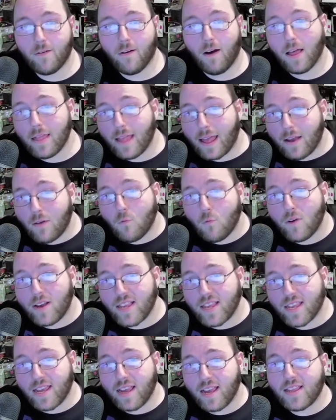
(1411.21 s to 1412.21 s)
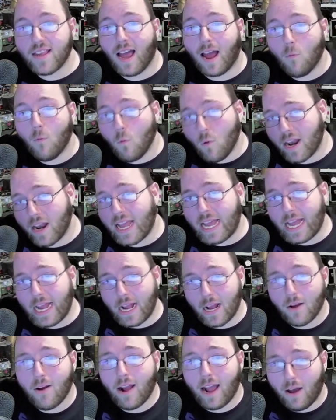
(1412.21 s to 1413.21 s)
Unlike WizKids, I want to
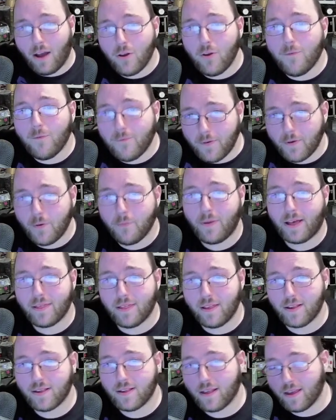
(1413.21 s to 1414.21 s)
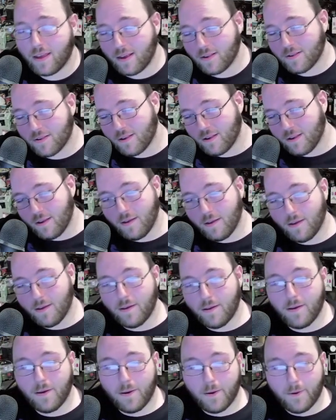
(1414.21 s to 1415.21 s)
hear how you feel about these things.
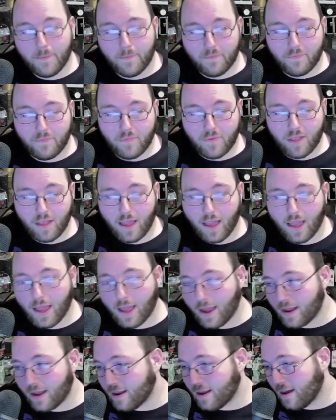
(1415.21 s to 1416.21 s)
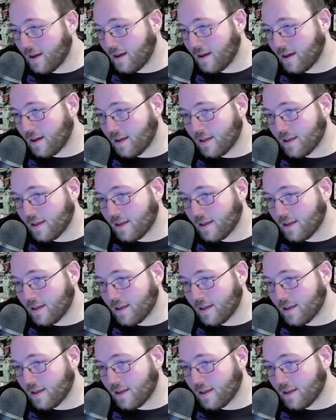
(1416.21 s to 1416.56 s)
And uh,